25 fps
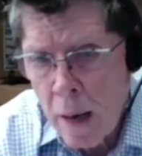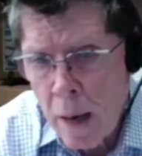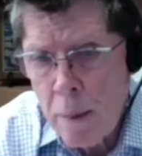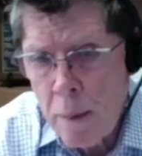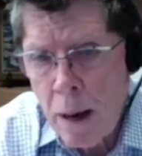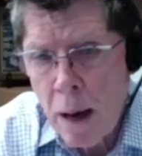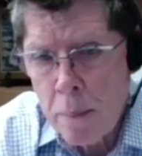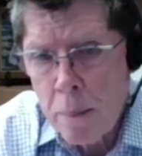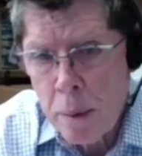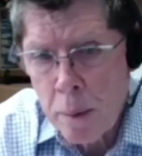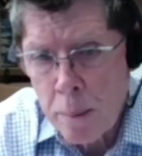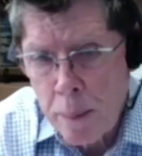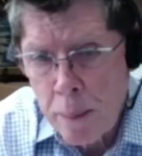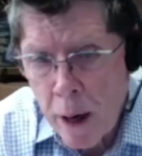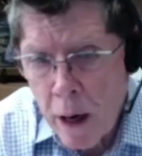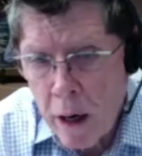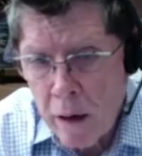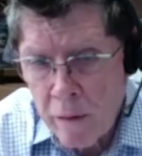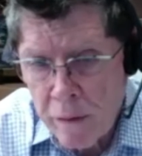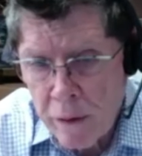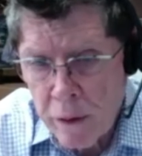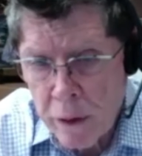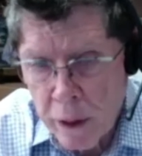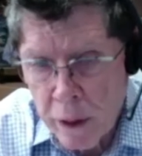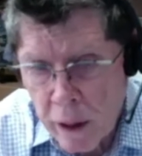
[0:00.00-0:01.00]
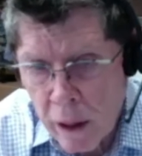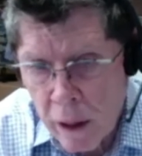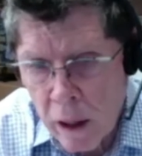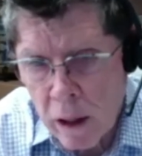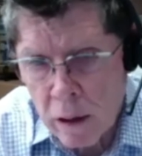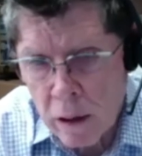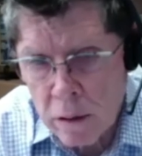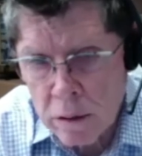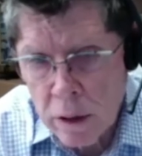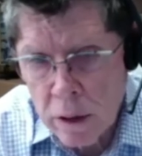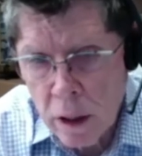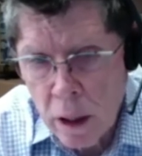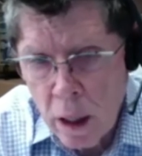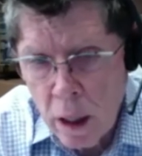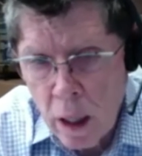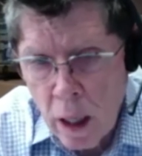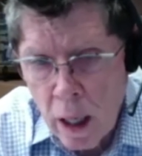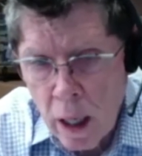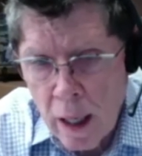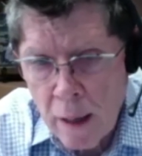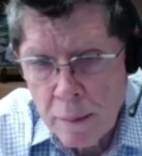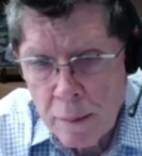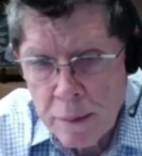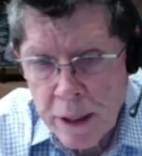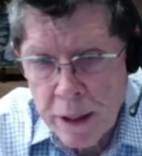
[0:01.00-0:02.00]
about preparing for the calls.
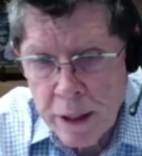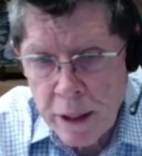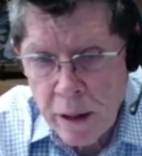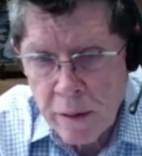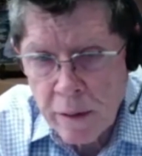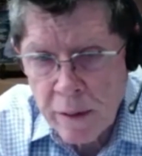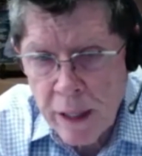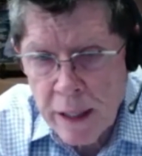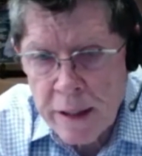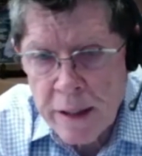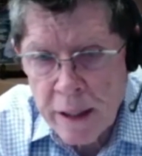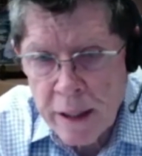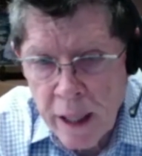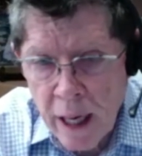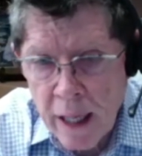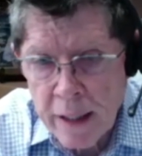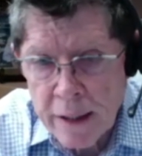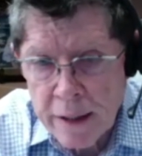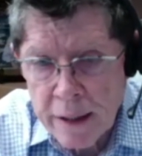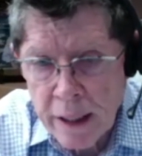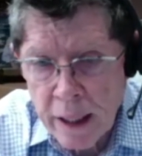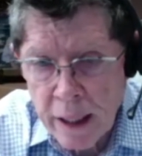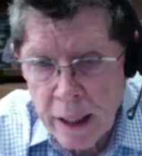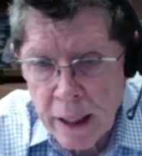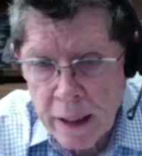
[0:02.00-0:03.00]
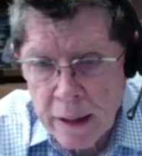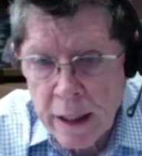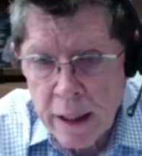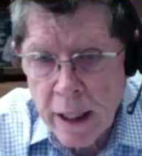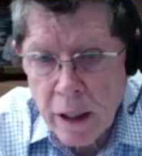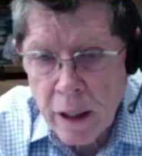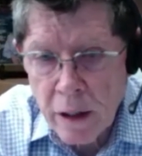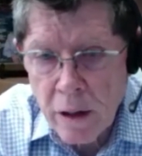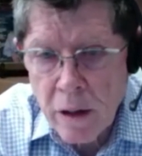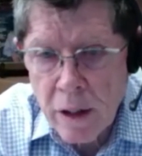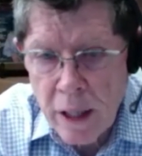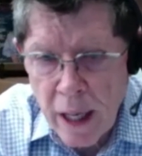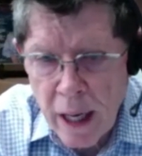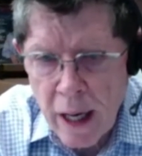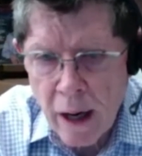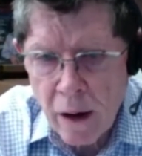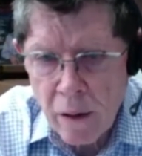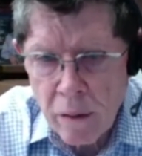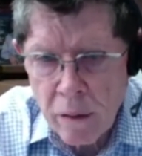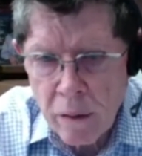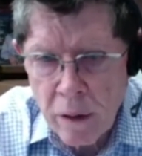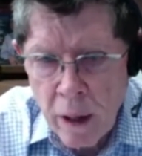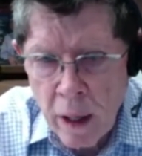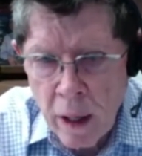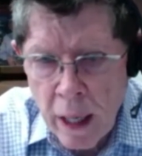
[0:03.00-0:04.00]
And I'm saying, you know, that's a nice thing. It's like good
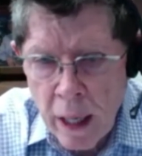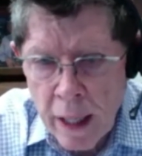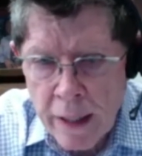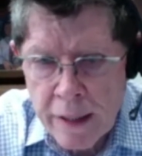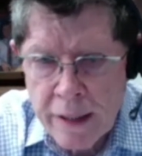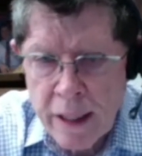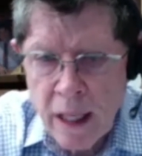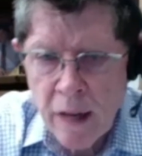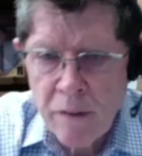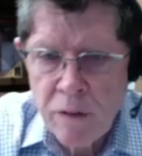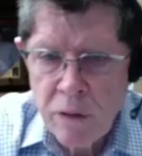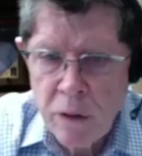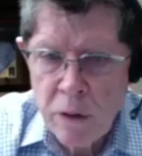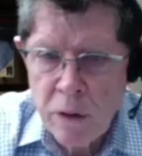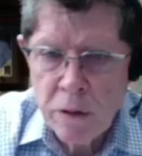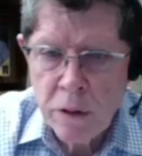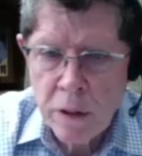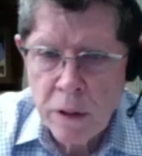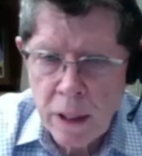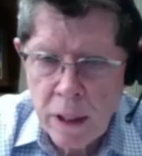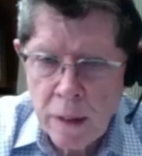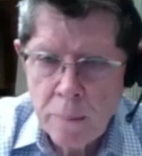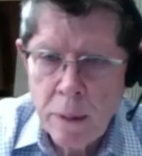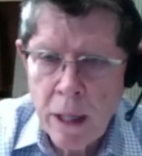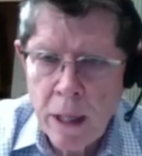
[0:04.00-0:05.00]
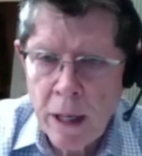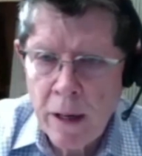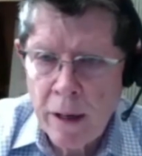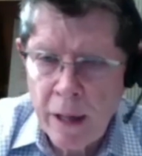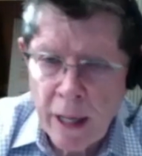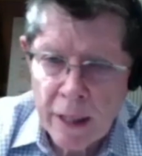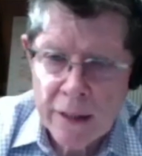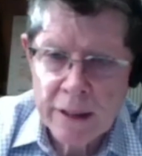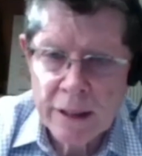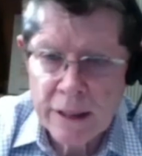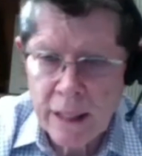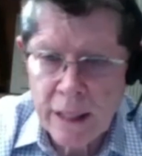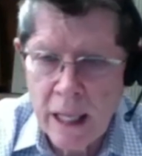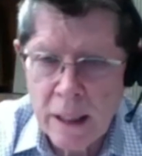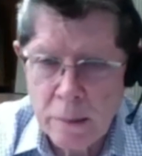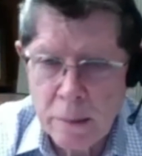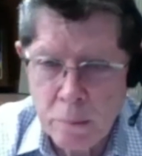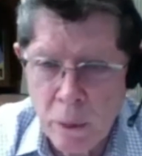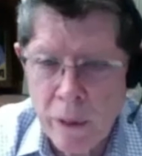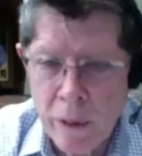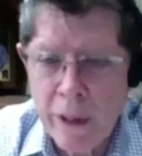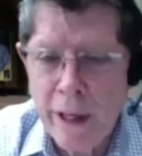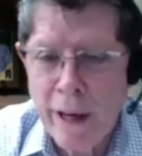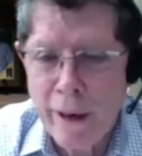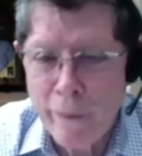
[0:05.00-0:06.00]
health. And Seth, you should eat better and exercise
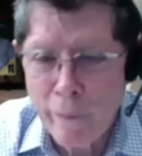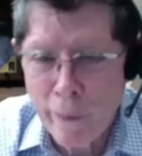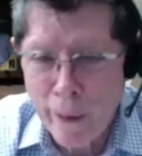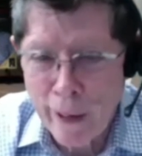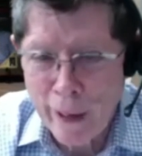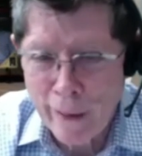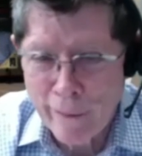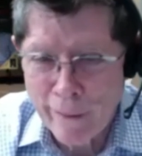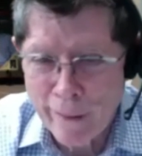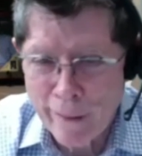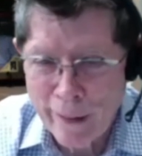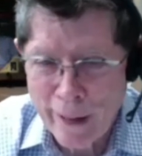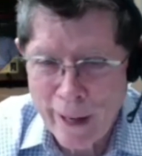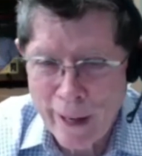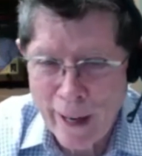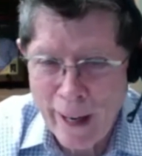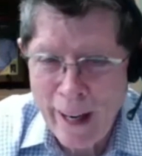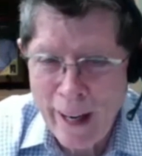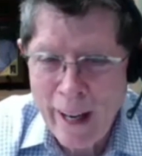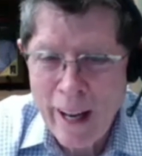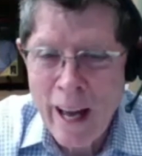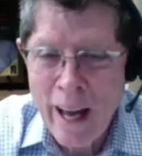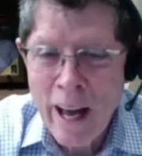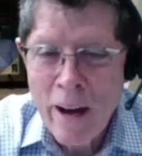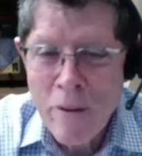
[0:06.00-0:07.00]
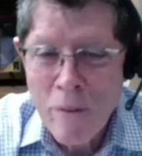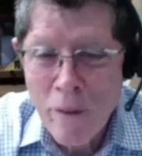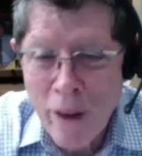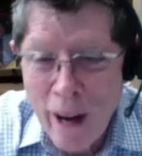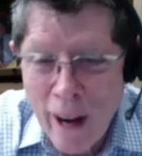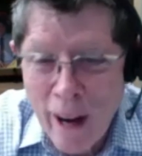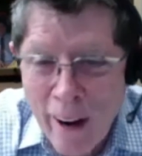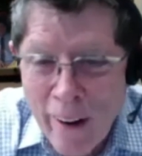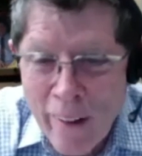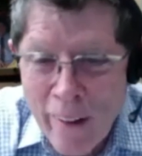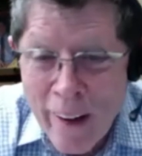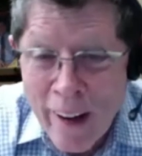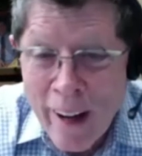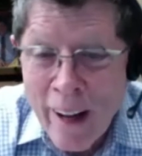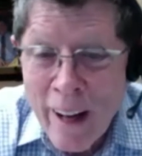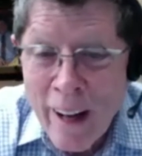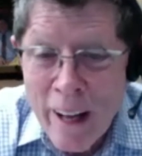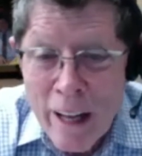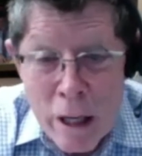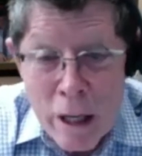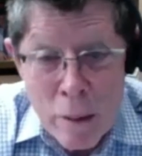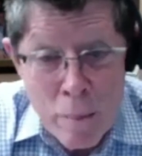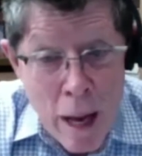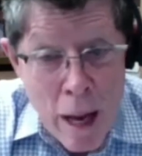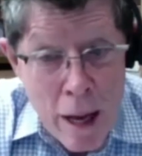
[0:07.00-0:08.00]
more. Yeah, whatever, okay? Well,
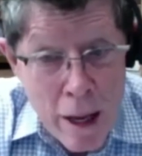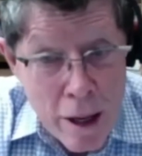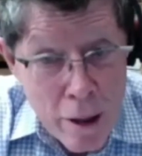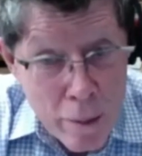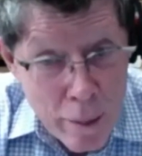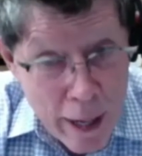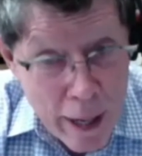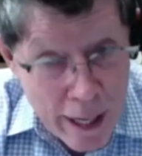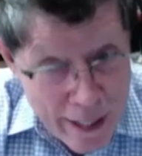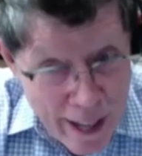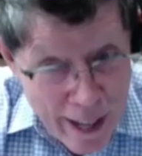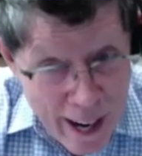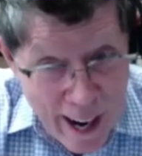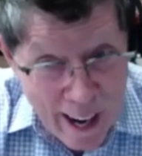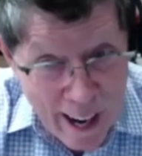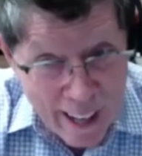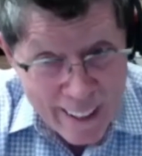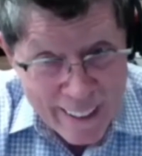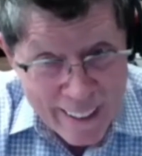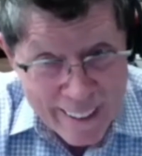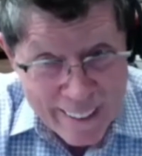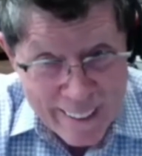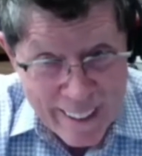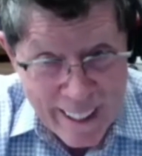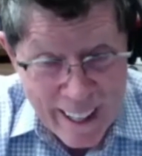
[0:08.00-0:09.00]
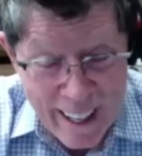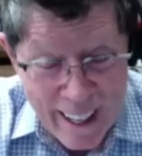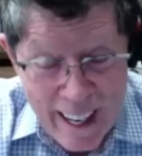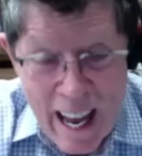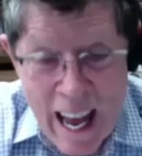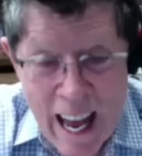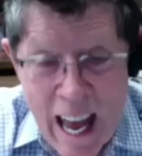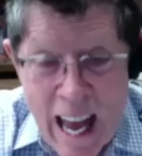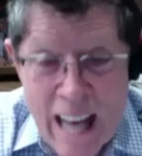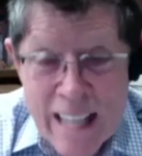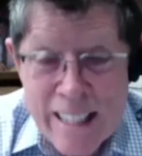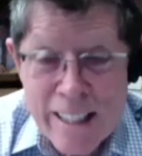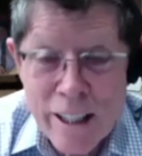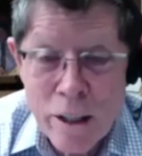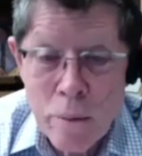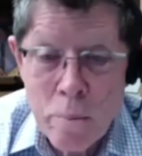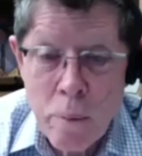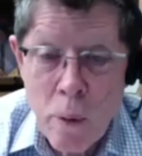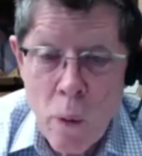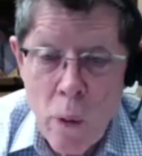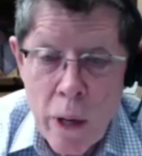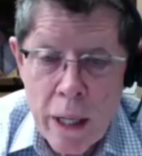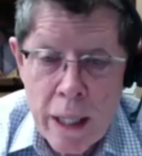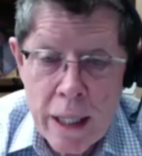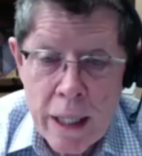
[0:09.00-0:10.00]
you may or may not. Okay, and so the
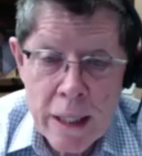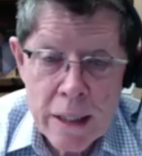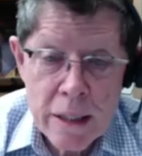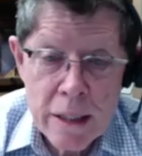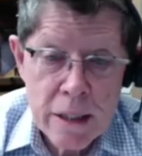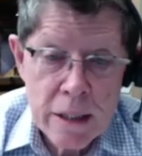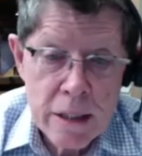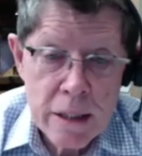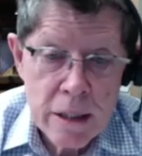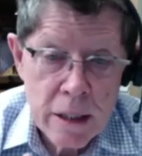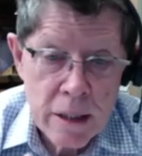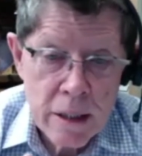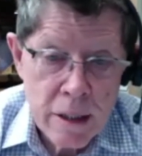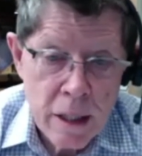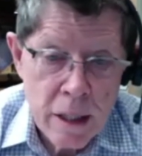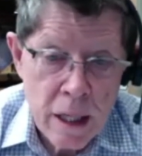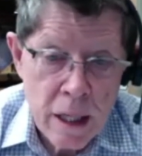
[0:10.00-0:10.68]
point is, is, is